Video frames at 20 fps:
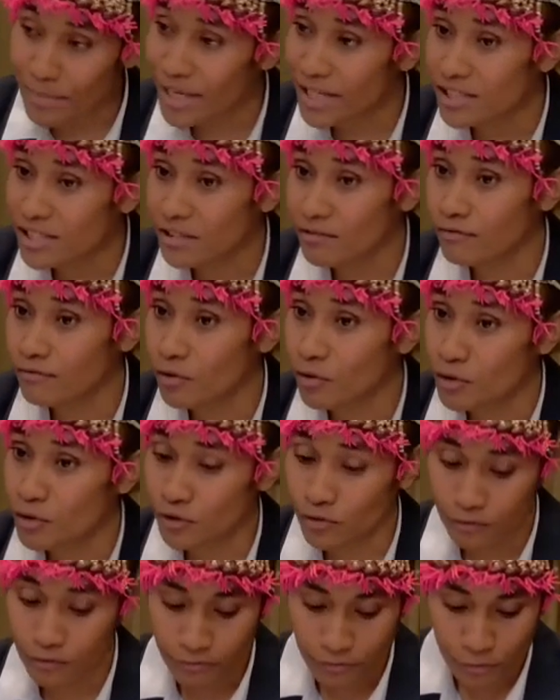major
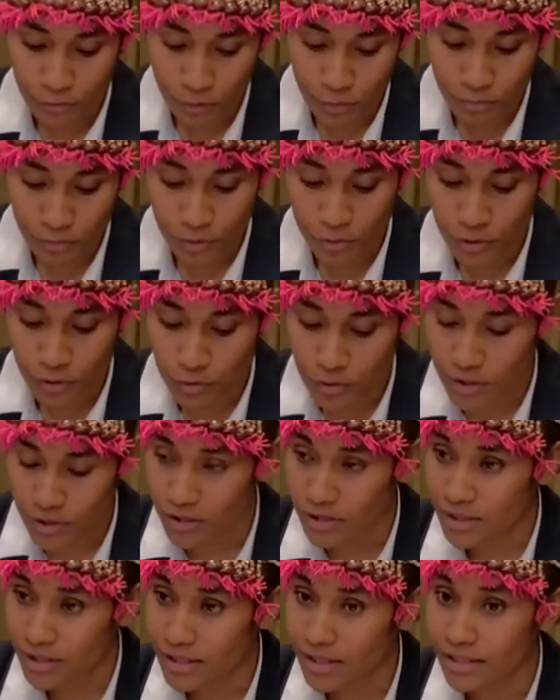fossil fuel
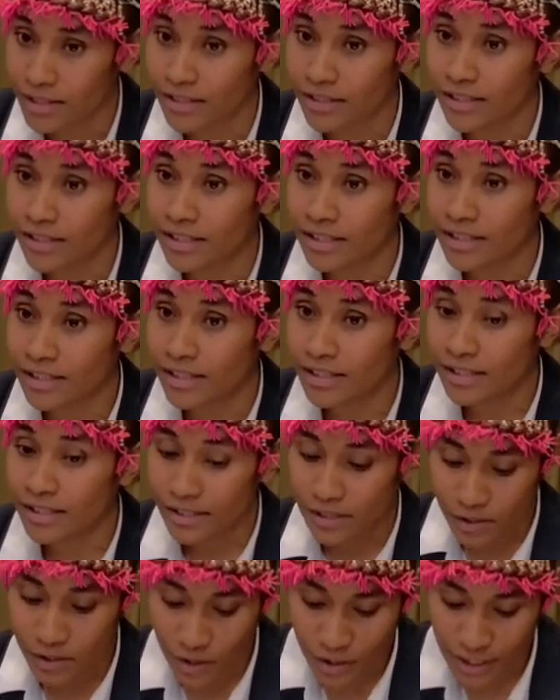producers,
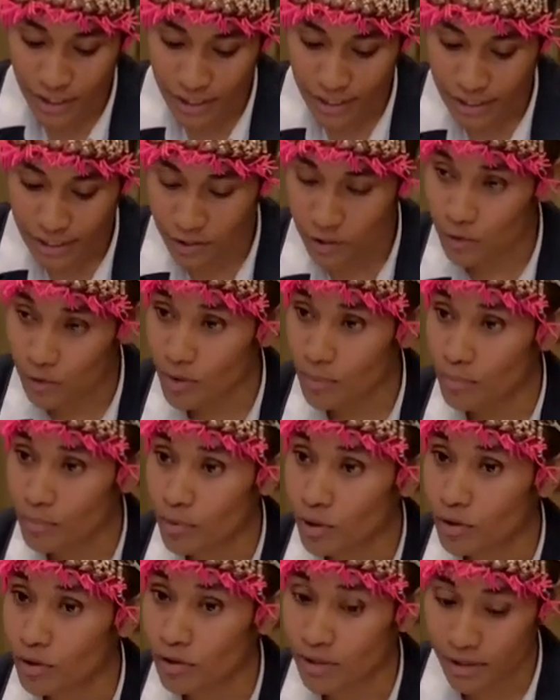turning it into a
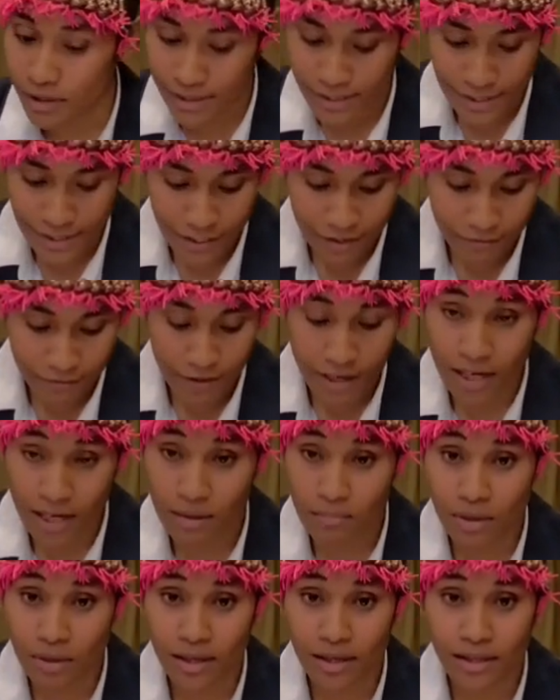polluter-safe
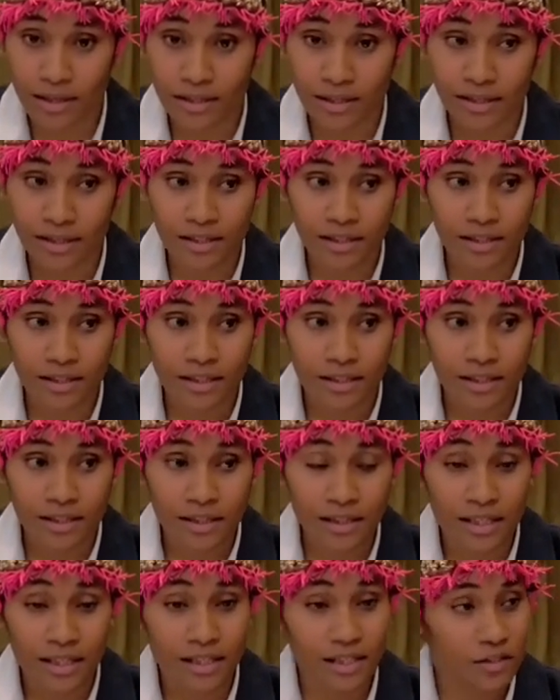harbor
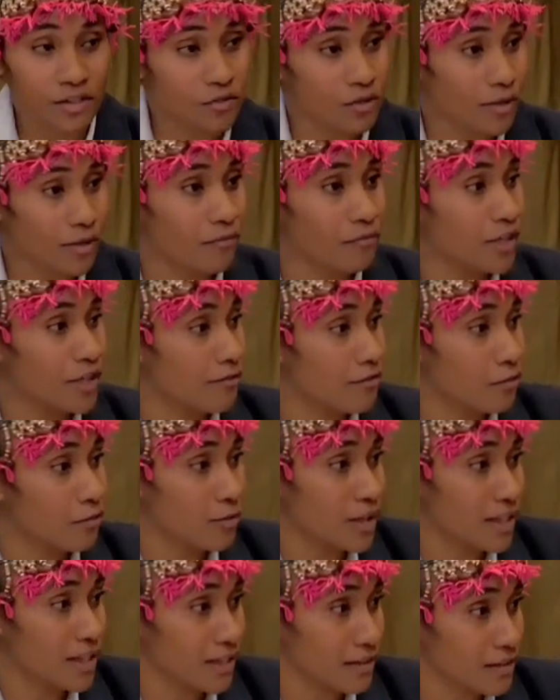and a trap for
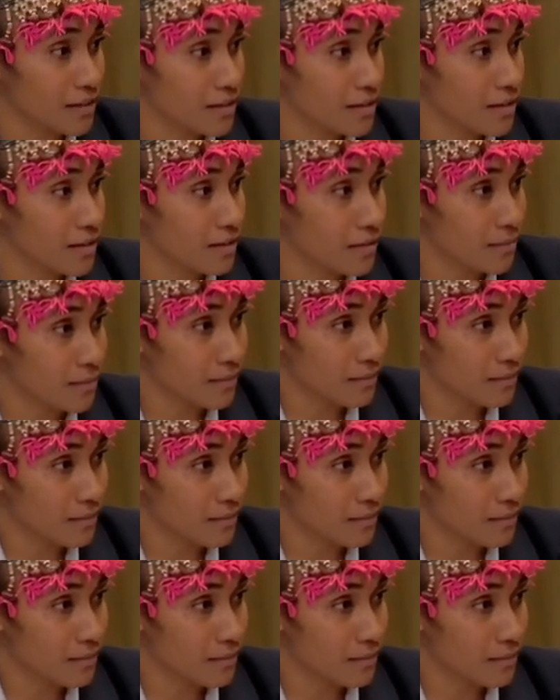everyone else.